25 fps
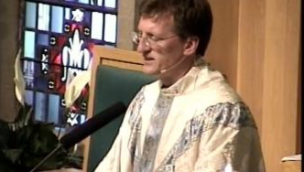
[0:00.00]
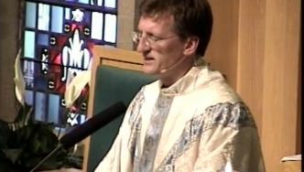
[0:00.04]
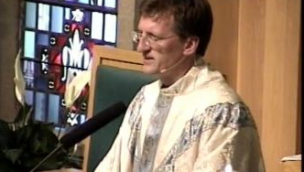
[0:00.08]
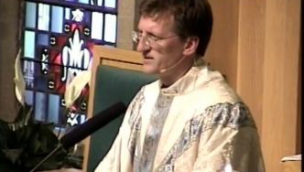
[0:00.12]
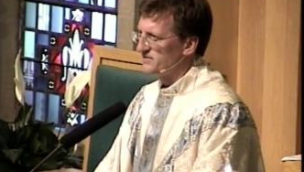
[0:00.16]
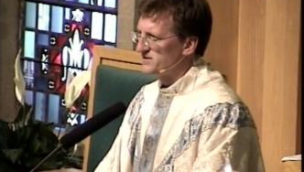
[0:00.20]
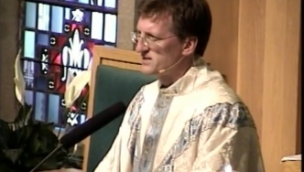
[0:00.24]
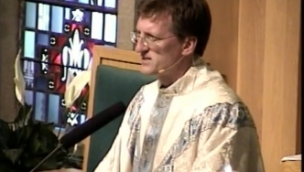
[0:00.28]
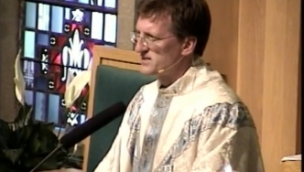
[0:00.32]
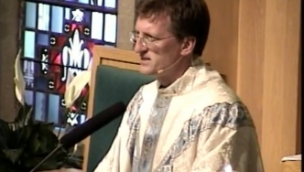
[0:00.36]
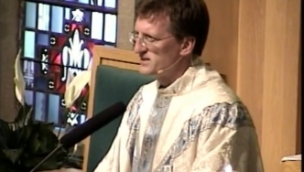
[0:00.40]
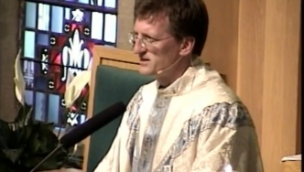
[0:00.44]
They
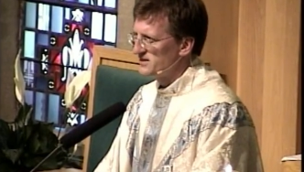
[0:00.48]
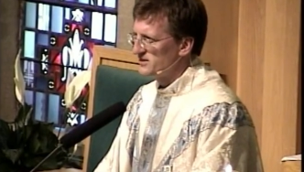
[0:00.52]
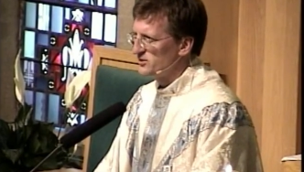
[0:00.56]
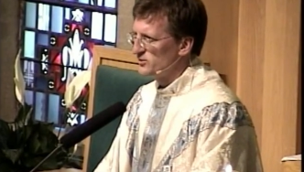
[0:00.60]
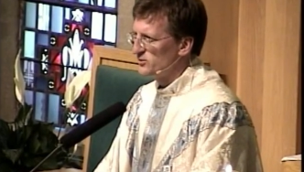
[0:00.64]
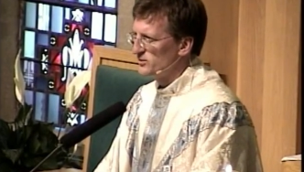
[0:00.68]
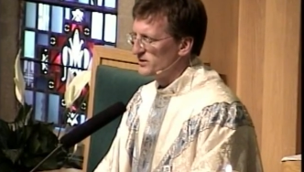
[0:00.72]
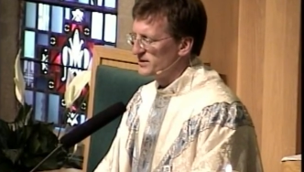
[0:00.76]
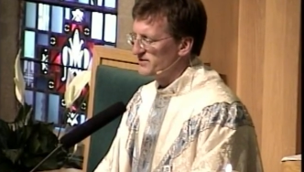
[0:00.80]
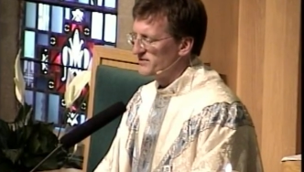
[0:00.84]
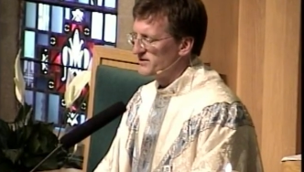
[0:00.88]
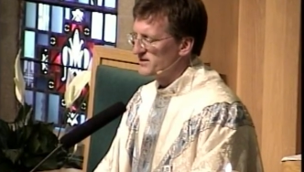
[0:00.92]
have
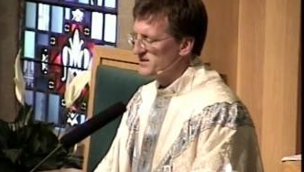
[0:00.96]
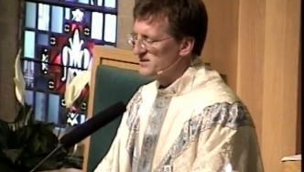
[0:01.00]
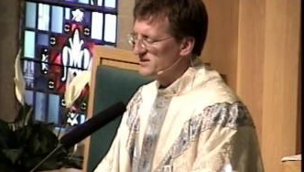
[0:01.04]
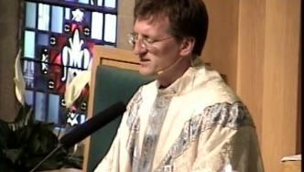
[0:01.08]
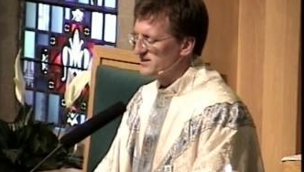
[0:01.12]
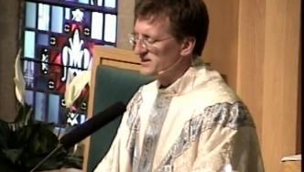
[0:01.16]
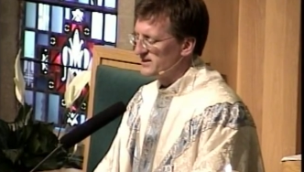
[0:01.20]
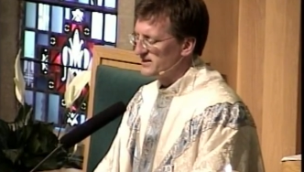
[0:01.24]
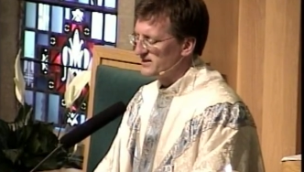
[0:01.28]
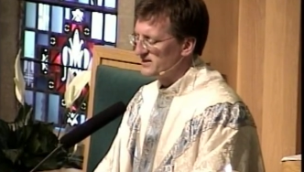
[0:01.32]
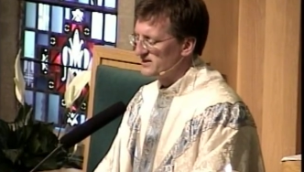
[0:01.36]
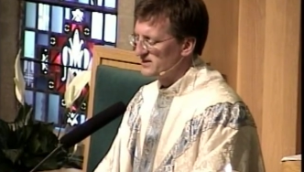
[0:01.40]
sinned
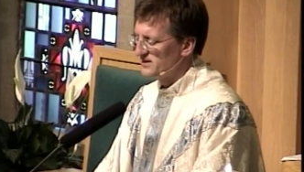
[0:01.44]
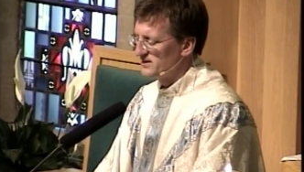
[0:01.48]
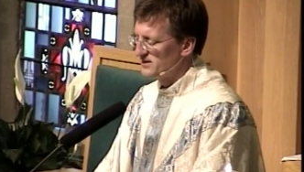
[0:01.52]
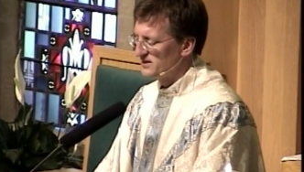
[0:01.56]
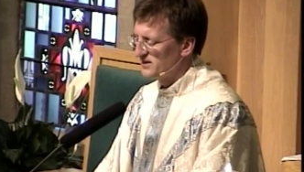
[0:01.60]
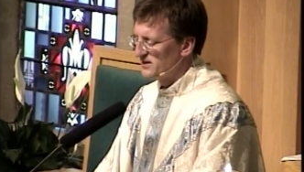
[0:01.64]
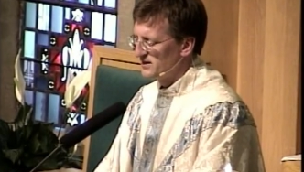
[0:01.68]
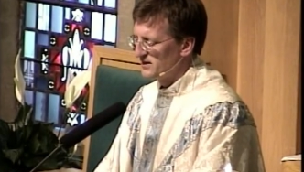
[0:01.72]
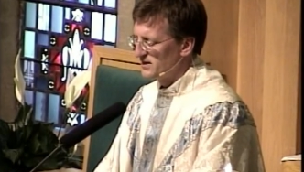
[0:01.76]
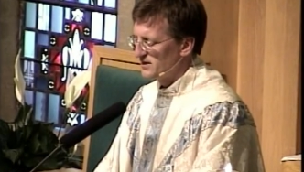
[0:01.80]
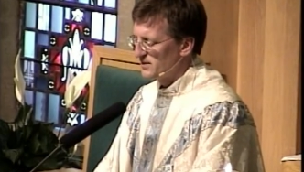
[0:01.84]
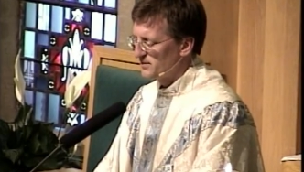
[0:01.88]
grievously,
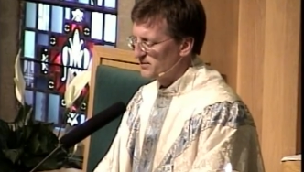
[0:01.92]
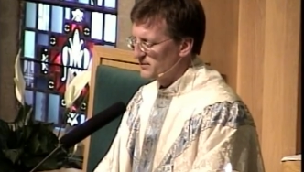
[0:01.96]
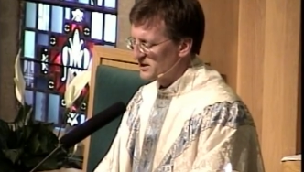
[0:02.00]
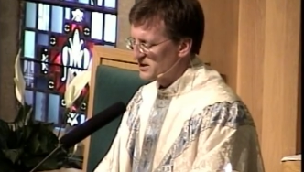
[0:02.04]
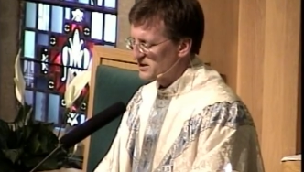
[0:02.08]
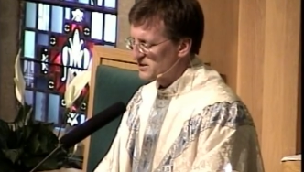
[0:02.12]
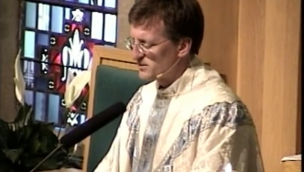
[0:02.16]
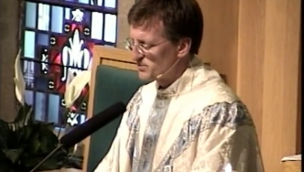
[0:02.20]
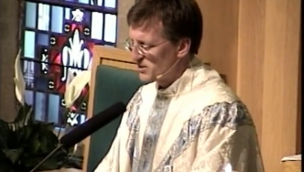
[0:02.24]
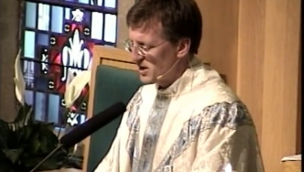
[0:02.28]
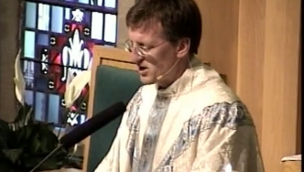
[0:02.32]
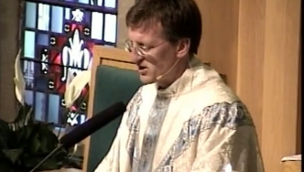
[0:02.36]

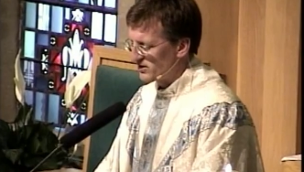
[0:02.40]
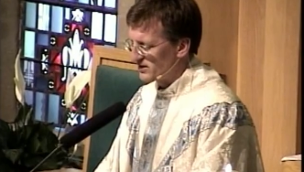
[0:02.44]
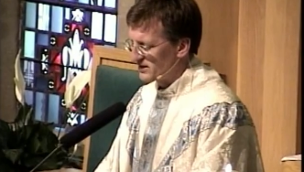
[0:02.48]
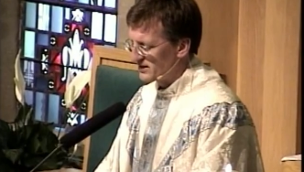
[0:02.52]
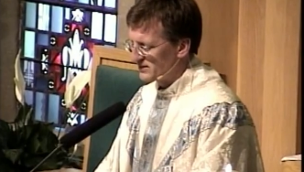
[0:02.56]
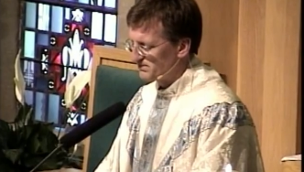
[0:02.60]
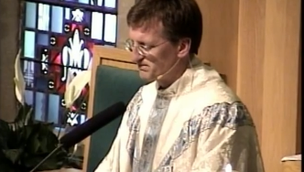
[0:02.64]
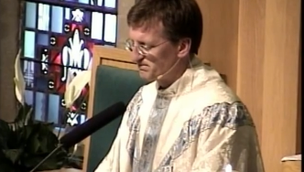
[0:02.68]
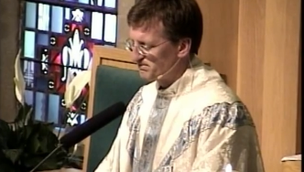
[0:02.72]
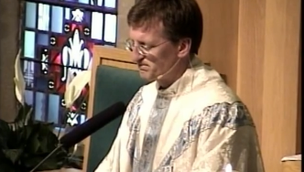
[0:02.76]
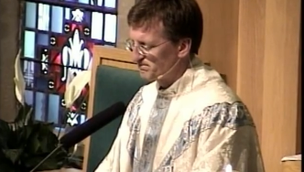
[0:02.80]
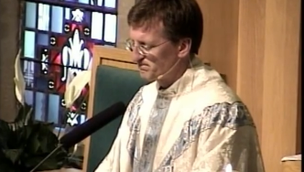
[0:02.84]
but spare
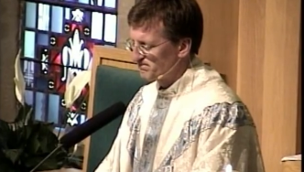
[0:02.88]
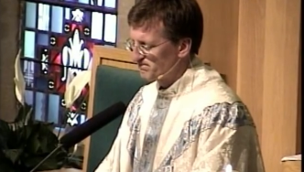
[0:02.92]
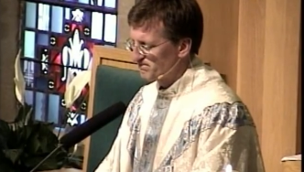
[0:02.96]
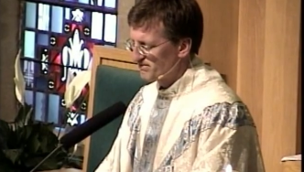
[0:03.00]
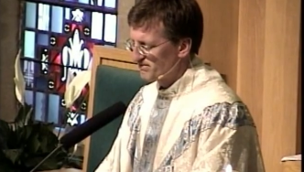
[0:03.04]
them.